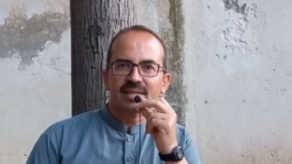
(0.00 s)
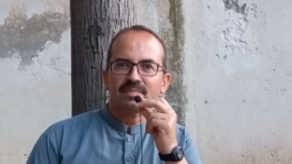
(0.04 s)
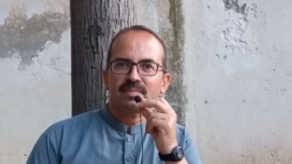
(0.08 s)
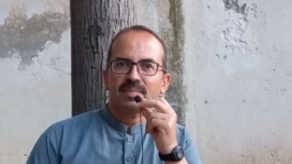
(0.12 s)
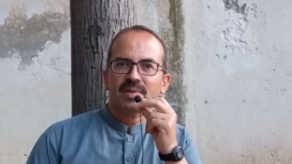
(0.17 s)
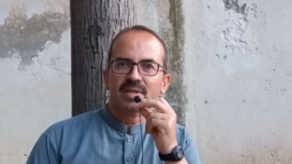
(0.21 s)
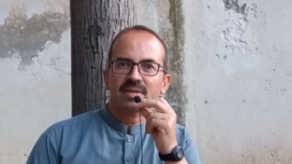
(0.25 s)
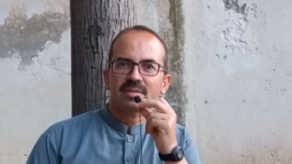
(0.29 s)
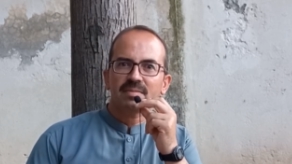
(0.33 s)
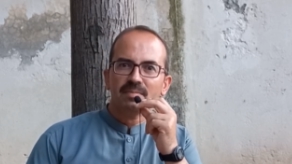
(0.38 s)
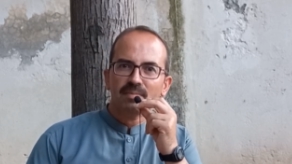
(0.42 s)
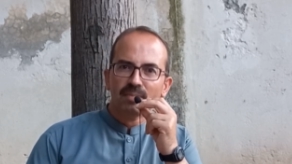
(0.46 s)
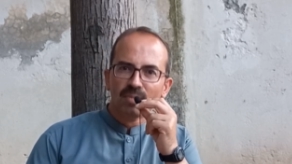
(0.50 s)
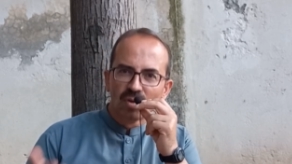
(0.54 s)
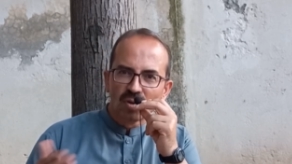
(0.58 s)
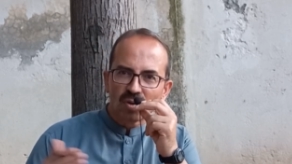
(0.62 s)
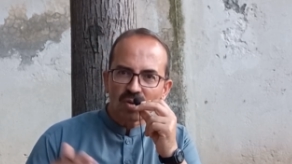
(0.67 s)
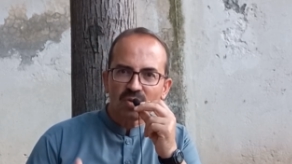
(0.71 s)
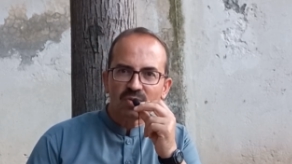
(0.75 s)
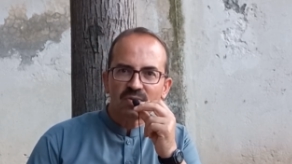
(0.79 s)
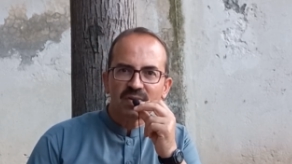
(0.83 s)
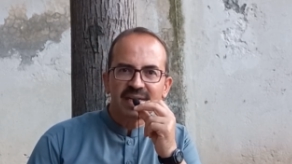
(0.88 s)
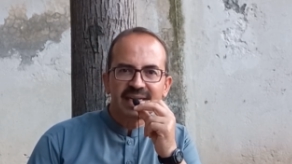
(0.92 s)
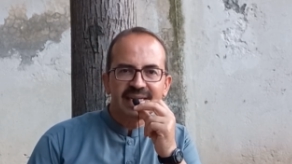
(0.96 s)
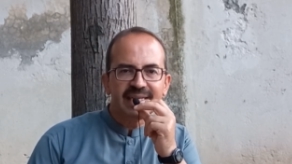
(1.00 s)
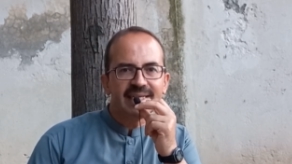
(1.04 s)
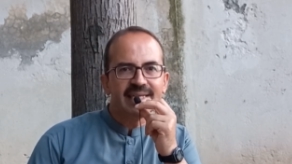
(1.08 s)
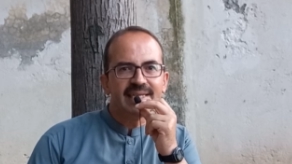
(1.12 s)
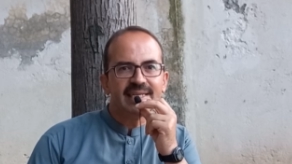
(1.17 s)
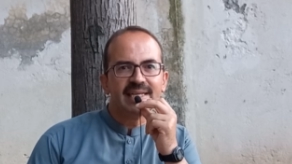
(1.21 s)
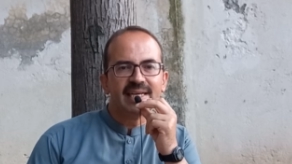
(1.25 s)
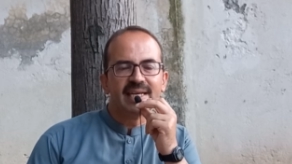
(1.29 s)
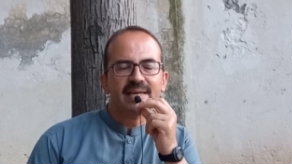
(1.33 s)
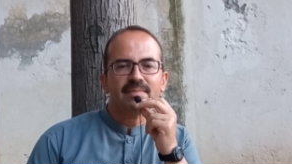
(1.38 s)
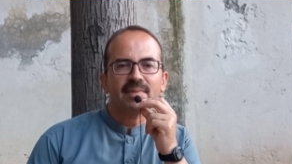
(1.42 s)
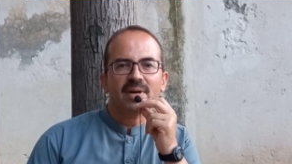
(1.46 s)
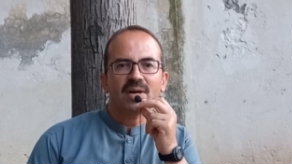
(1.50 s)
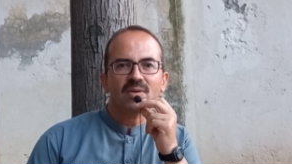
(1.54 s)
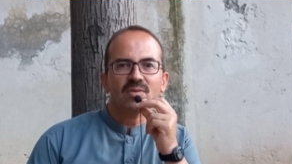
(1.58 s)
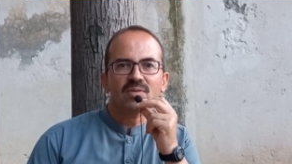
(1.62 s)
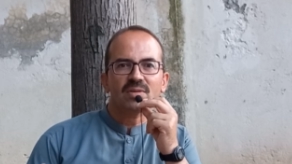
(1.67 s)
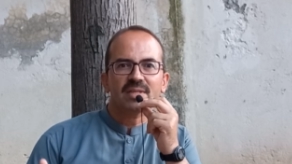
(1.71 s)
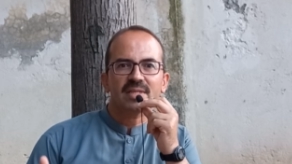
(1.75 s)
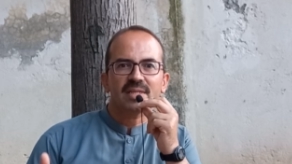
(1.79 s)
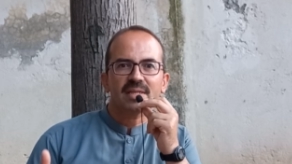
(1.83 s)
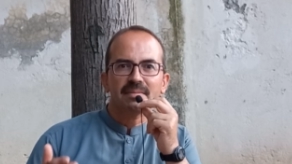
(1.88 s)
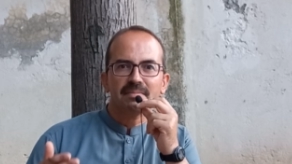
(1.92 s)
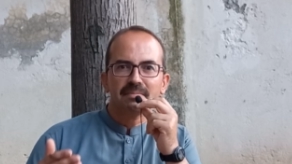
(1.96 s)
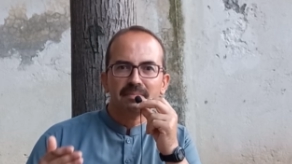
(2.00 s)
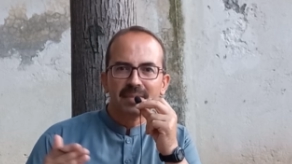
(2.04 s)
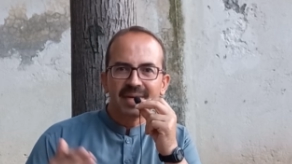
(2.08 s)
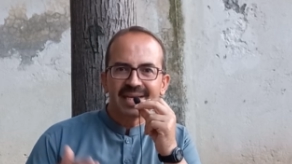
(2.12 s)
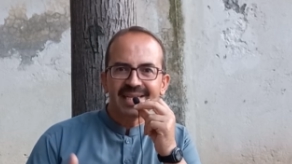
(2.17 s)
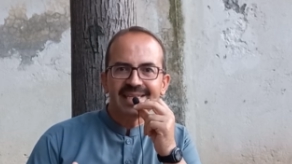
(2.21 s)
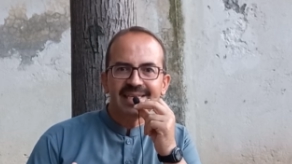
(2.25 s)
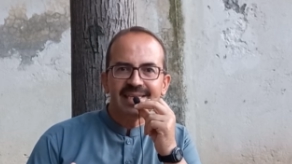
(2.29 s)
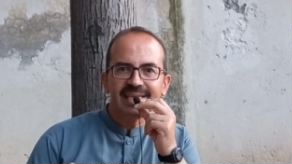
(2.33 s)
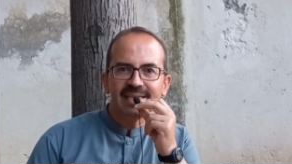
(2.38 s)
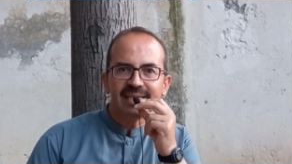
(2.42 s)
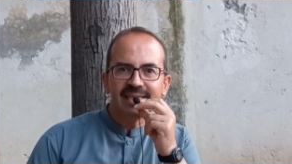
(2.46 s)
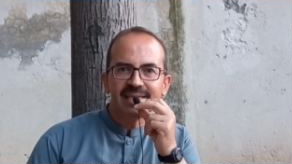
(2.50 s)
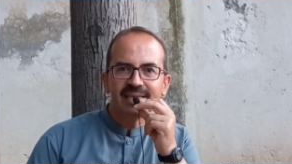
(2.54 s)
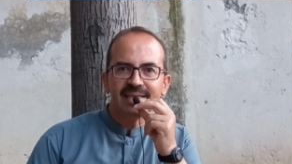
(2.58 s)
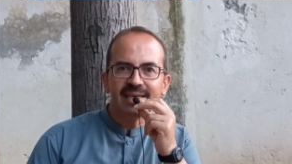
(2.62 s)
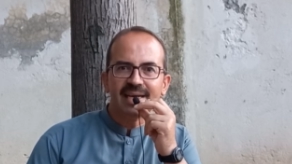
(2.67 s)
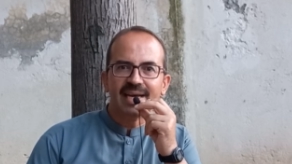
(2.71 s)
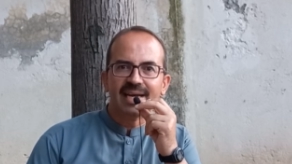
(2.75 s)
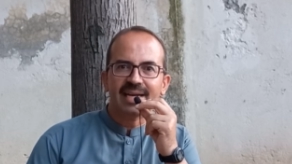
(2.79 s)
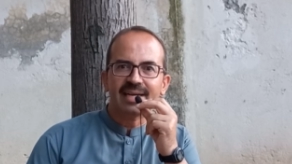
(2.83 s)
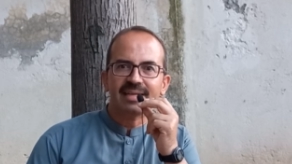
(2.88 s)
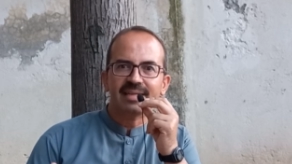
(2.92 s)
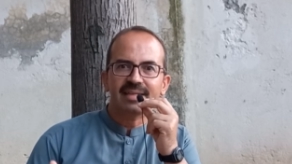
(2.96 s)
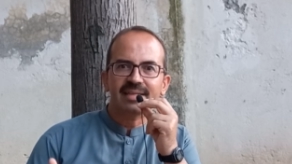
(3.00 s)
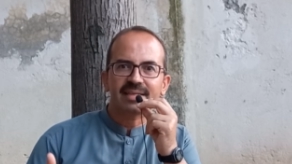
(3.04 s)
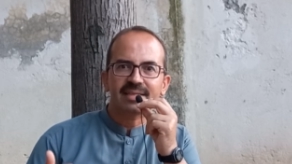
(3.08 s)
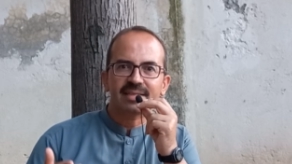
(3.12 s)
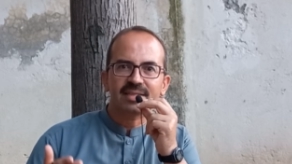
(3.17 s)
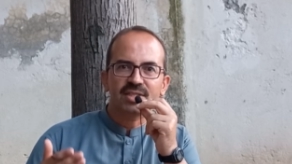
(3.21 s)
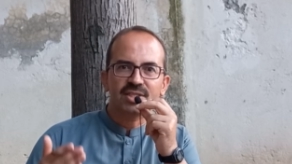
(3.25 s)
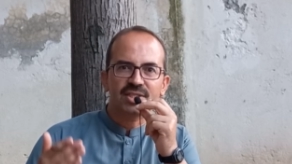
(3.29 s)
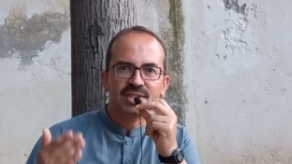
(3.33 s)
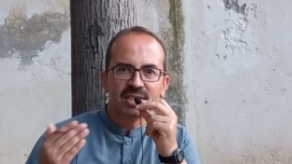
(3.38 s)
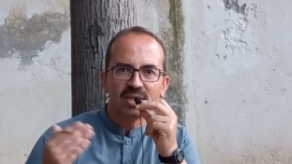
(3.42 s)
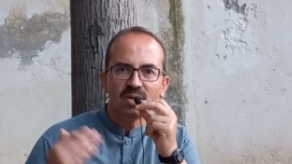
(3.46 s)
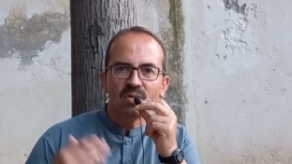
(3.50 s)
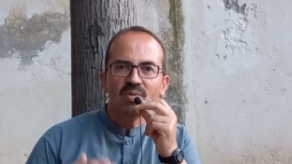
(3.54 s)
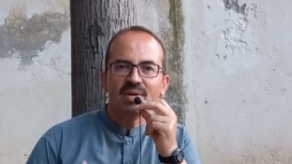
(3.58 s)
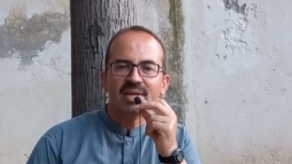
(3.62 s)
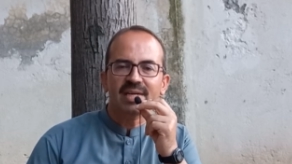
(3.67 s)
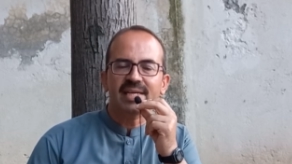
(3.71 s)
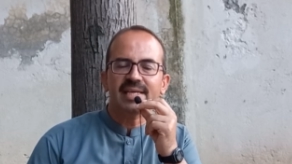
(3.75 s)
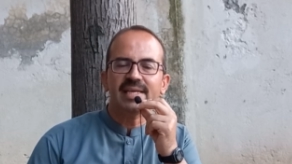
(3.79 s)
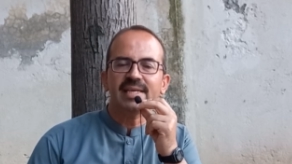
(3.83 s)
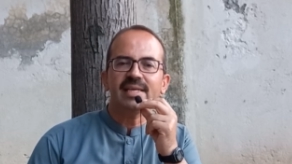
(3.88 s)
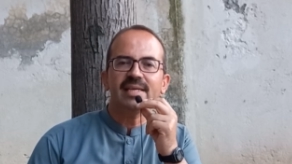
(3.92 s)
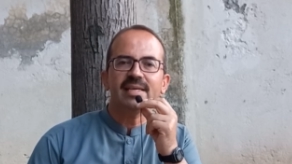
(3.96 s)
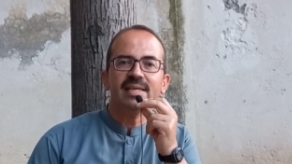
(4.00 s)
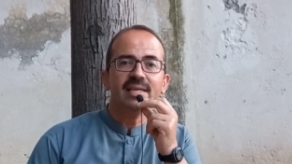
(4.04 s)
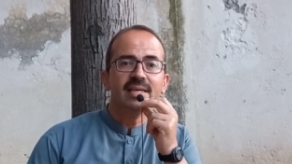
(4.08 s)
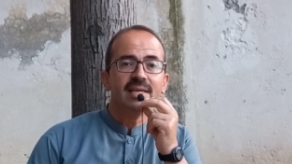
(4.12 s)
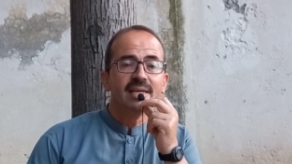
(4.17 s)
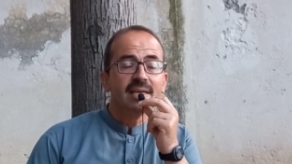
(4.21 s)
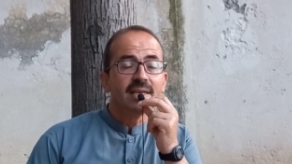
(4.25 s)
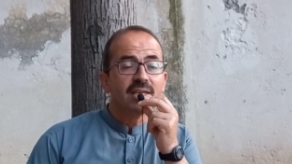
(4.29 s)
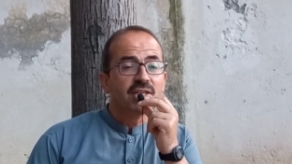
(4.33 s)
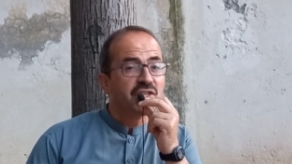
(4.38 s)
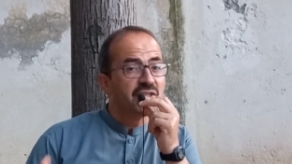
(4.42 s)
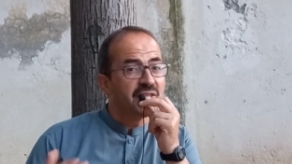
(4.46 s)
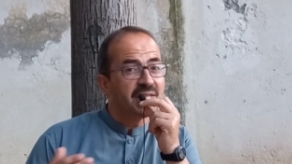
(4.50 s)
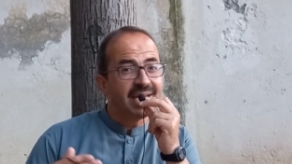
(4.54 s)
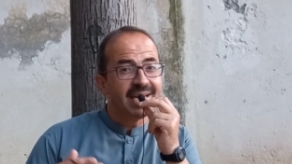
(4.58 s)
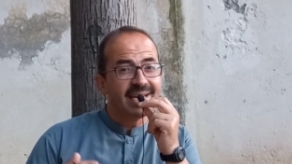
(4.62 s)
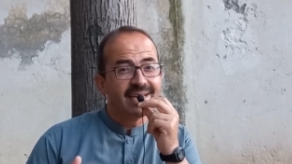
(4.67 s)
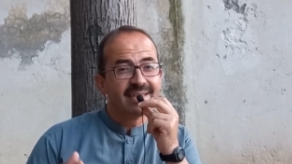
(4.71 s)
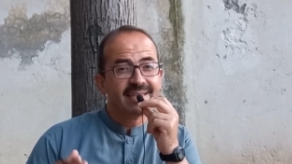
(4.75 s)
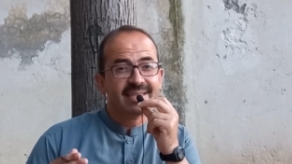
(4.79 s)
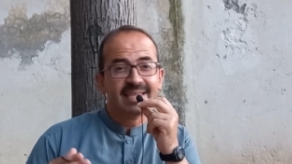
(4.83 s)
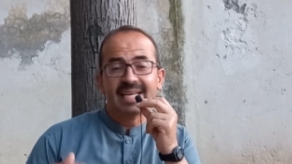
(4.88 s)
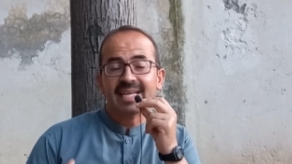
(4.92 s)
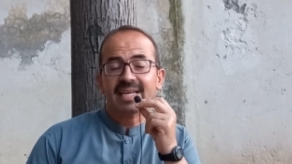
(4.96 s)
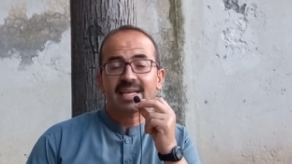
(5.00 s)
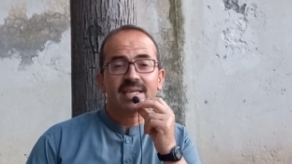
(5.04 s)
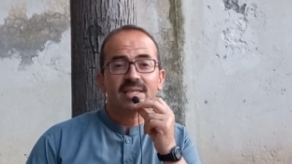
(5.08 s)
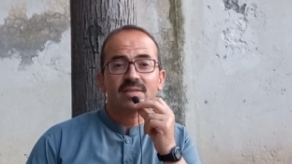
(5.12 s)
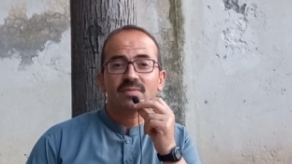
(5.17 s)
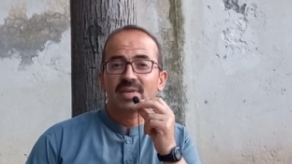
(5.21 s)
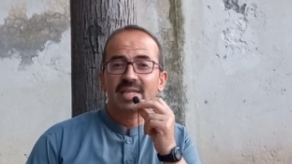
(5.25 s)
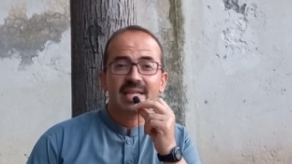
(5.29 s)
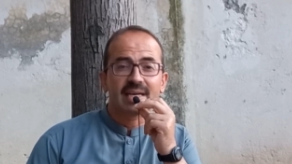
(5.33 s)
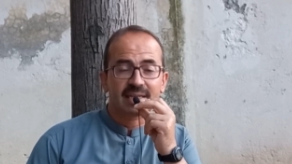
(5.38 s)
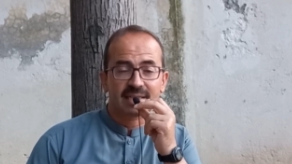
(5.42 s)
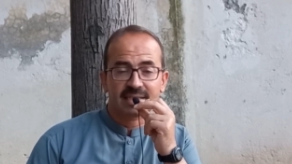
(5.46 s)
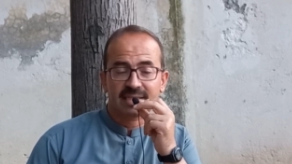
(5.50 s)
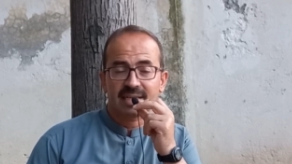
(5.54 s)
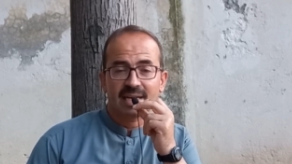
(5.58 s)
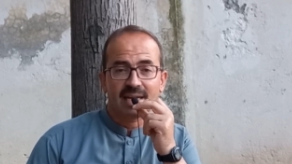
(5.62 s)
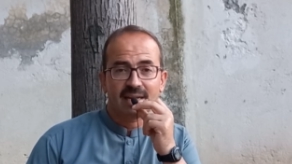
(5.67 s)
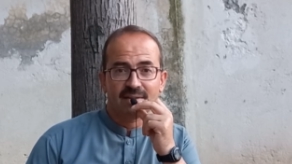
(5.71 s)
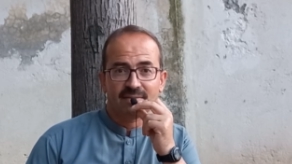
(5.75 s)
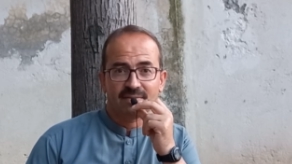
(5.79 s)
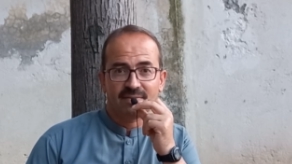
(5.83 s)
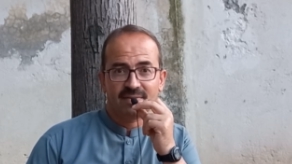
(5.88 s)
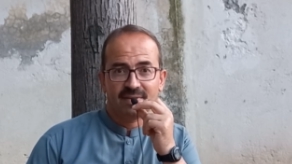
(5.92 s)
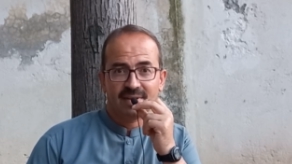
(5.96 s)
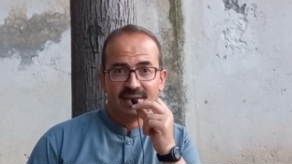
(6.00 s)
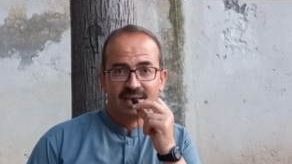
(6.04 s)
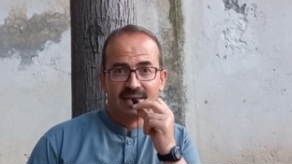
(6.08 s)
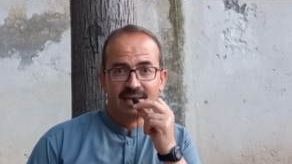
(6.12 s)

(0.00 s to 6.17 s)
but more worried about the money and the jewelry she had taken with herself.